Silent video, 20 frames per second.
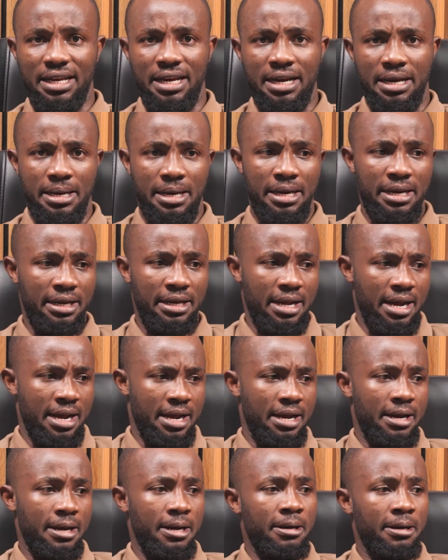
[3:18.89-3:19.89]

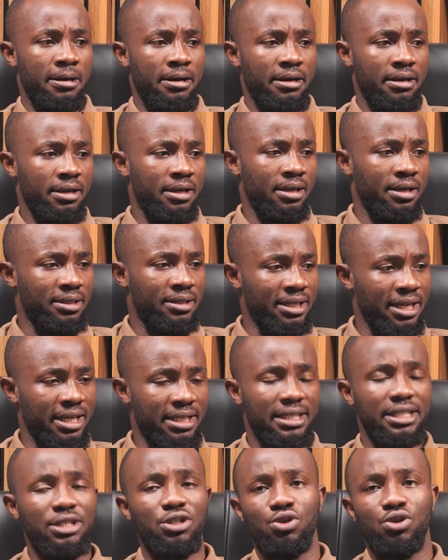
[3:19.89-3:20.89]

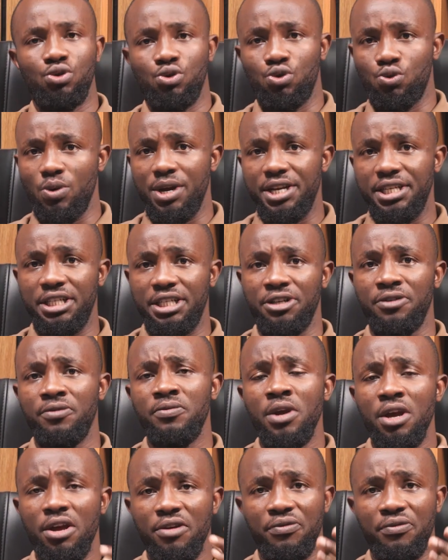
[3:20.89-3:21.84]
13 to 20,